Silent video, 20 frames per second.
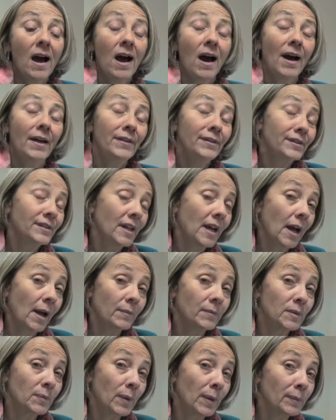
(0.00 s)
Other
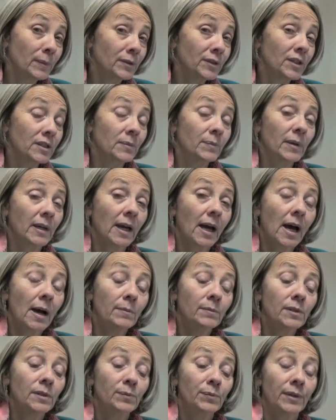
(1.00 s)
times, people just
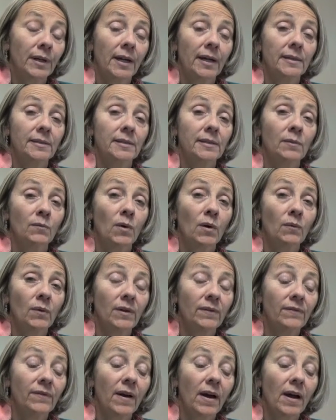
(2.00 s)
become depressed, and what
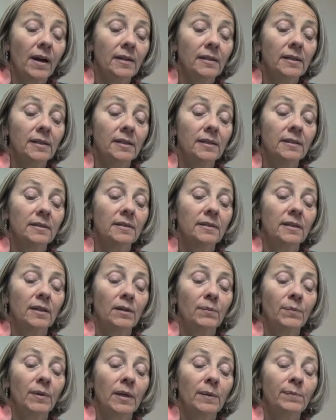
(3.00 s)
we find is
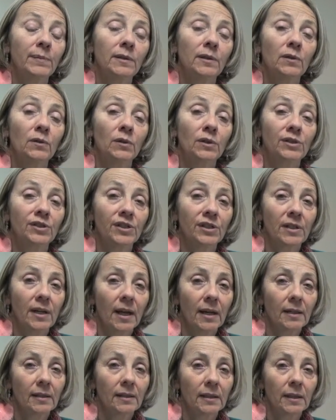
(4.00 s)
there are people who are
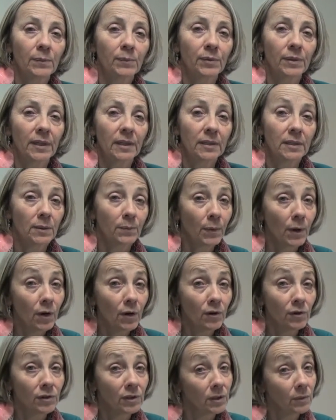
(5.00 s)
genetically
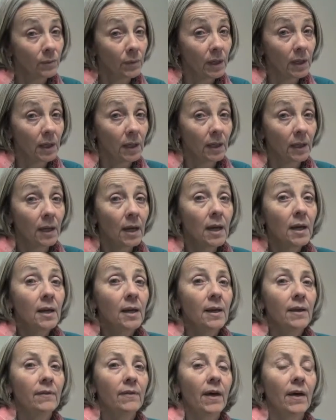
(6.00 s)
predisposed,
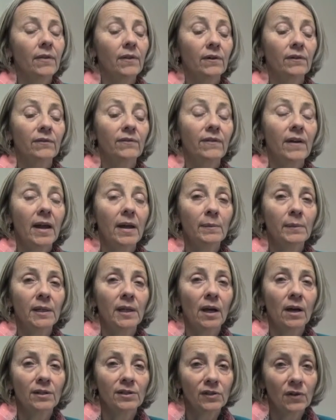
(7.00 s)
meaning that their
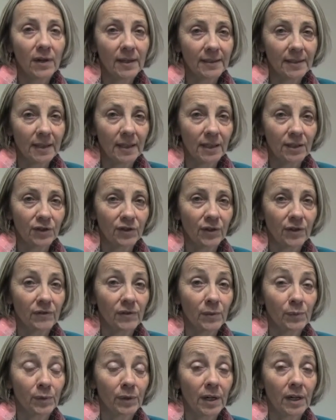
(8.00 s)
family also has a history of
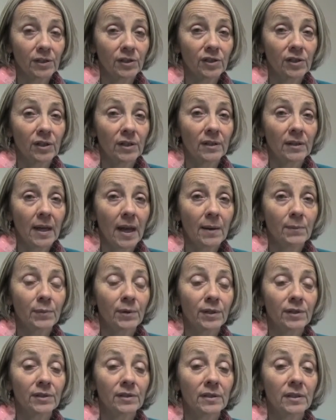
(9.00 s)
depression, and that
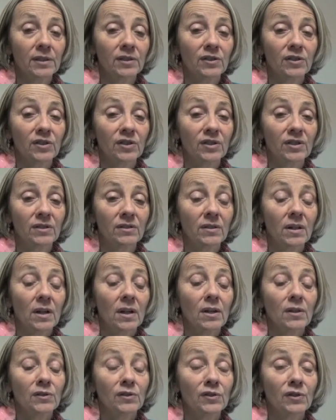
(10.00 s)
person is just
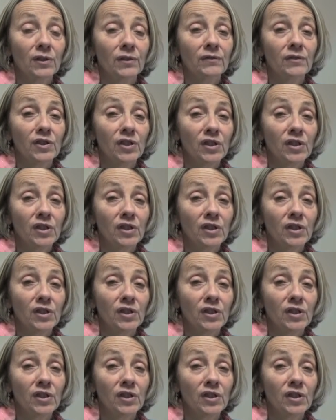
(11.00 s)
sort of